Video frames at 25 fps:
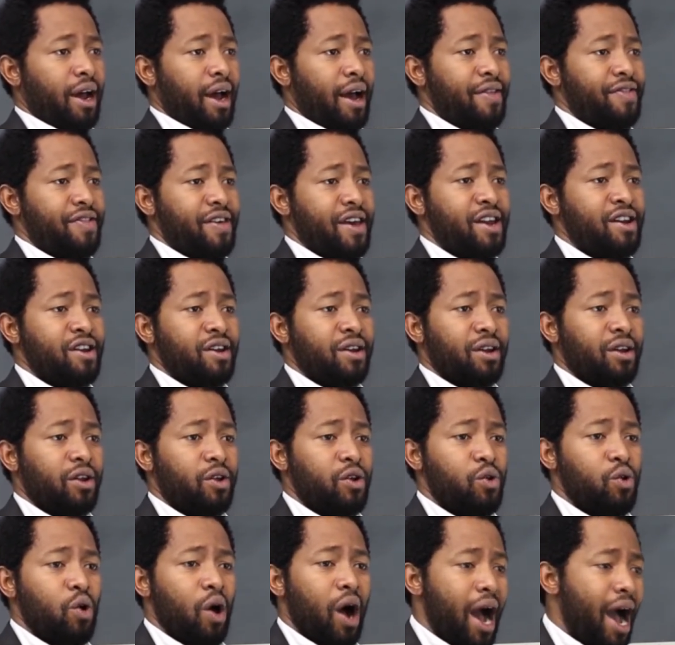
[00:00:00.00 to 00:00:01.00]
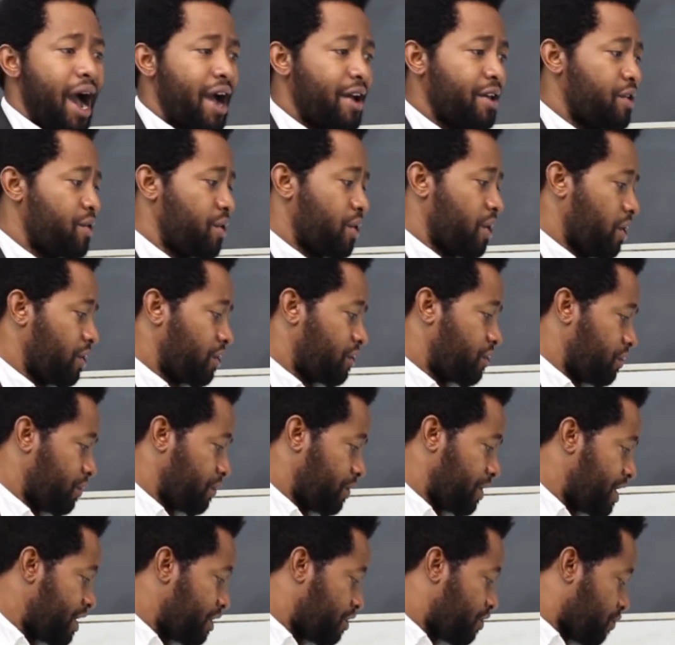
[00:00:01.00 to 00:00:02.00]
And then you
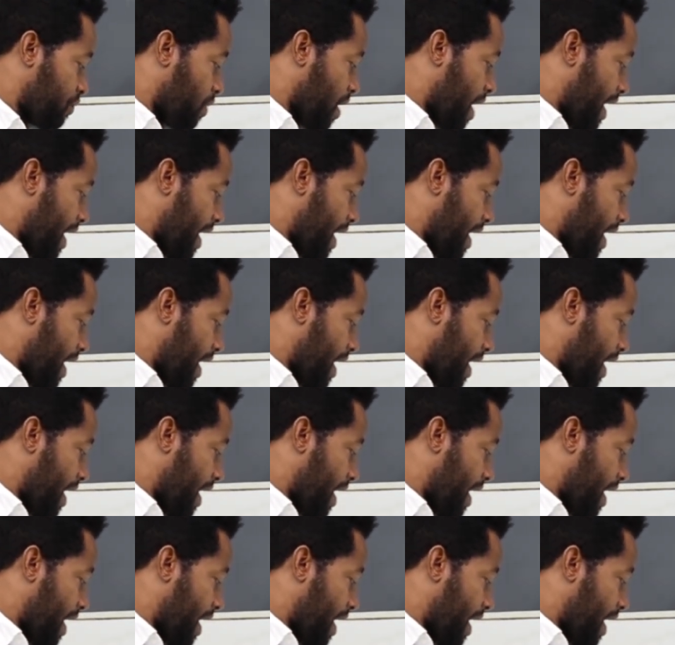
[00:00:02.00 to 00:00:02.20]
need to